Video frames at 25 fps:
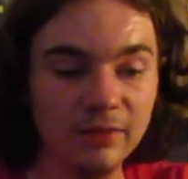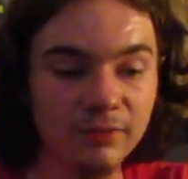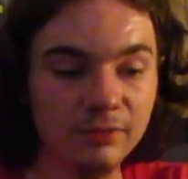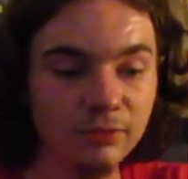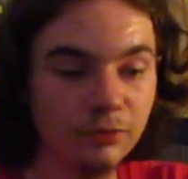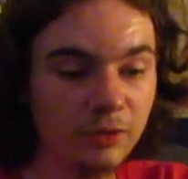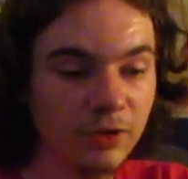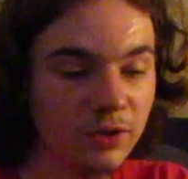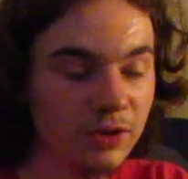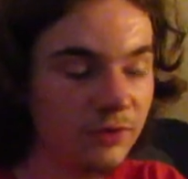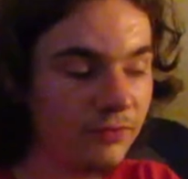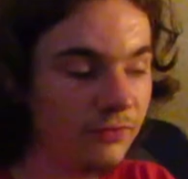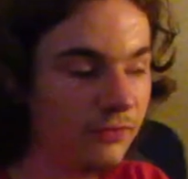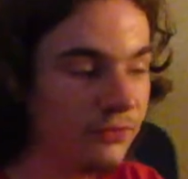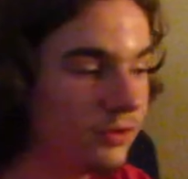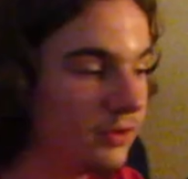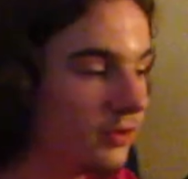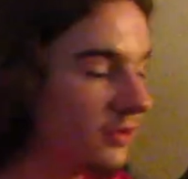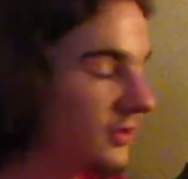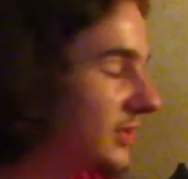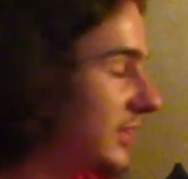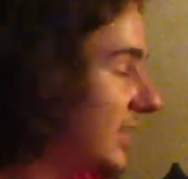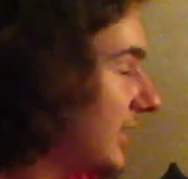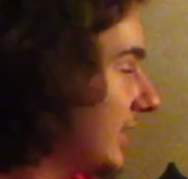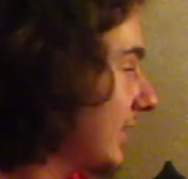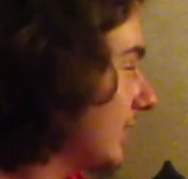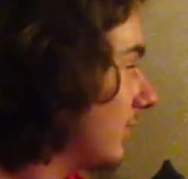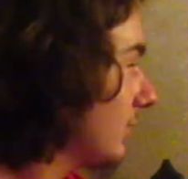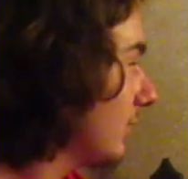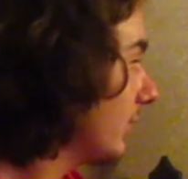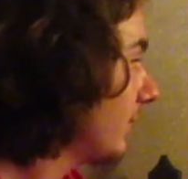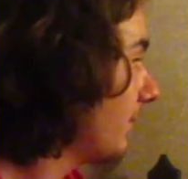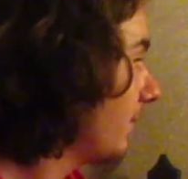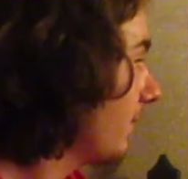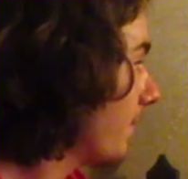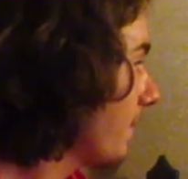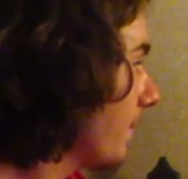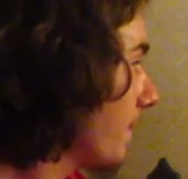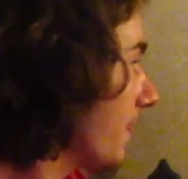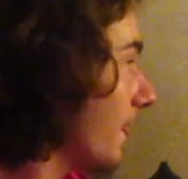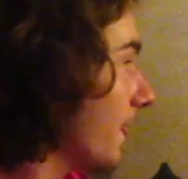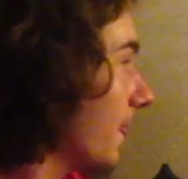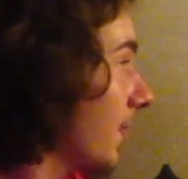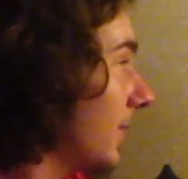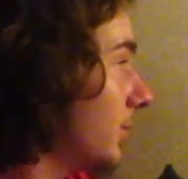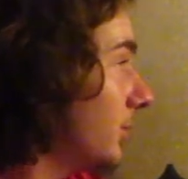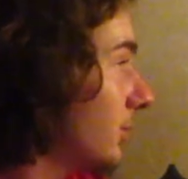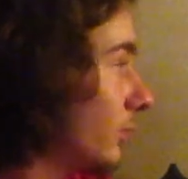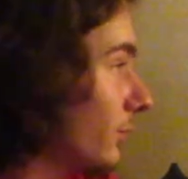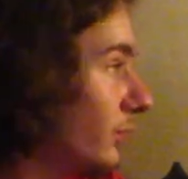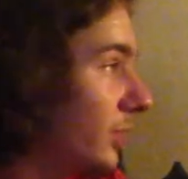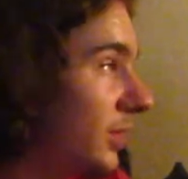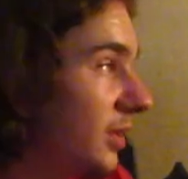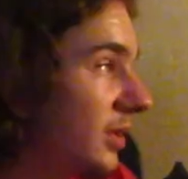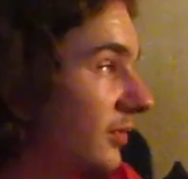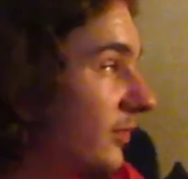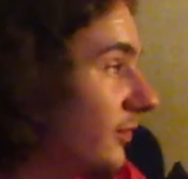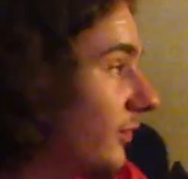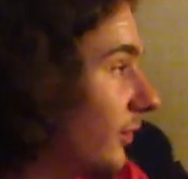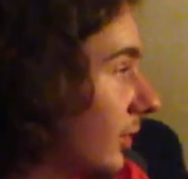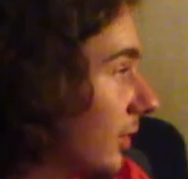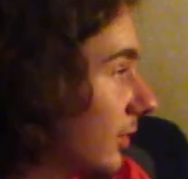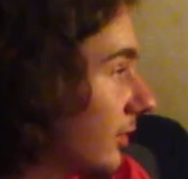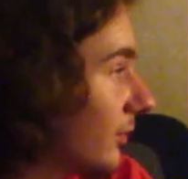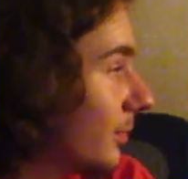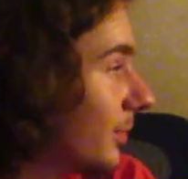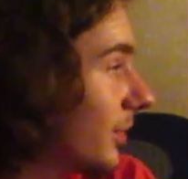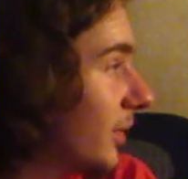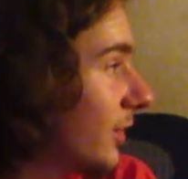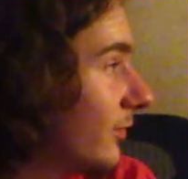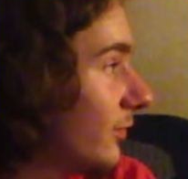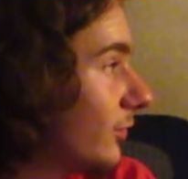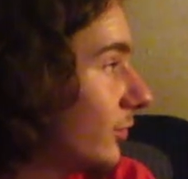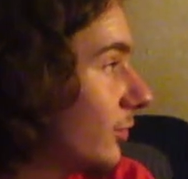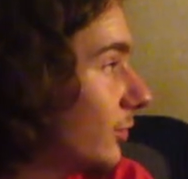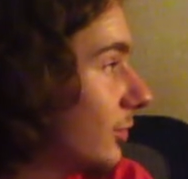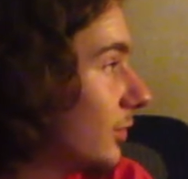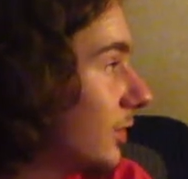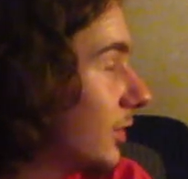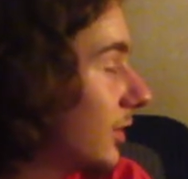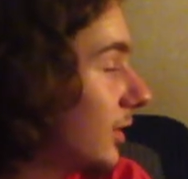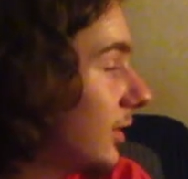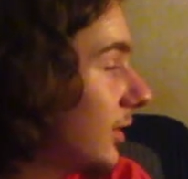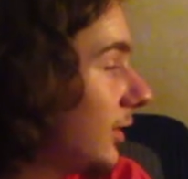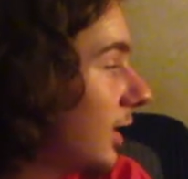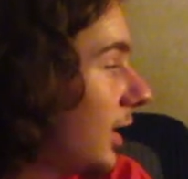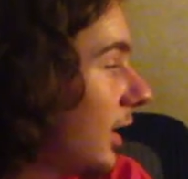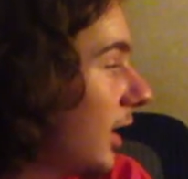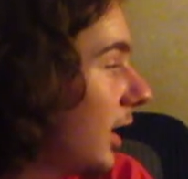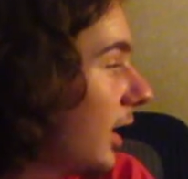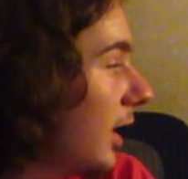where it feels like you're really far from everyone.